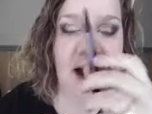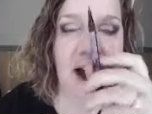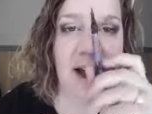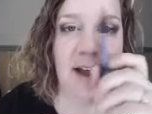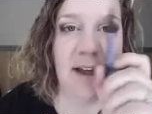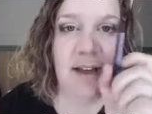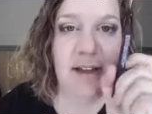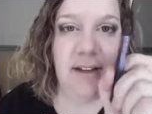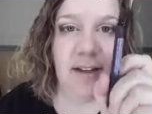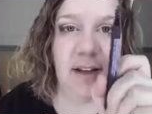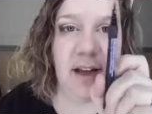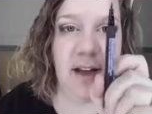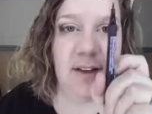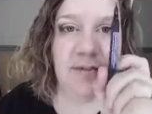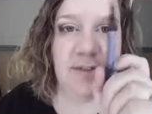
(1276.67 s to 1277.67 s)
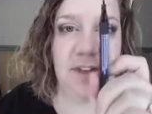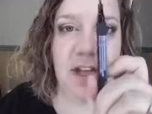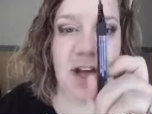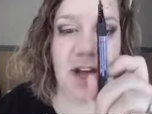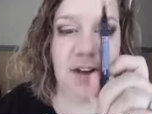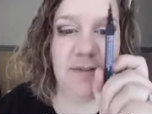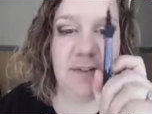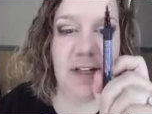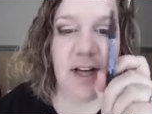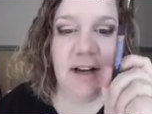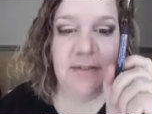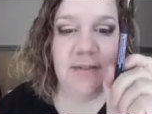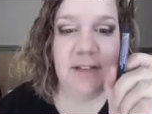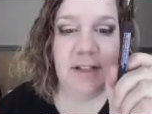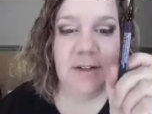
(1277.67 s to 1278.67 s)
I love, love,
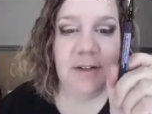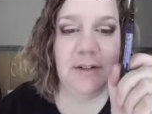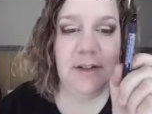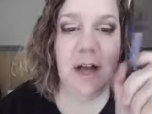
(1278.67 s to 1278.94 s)
love liquid.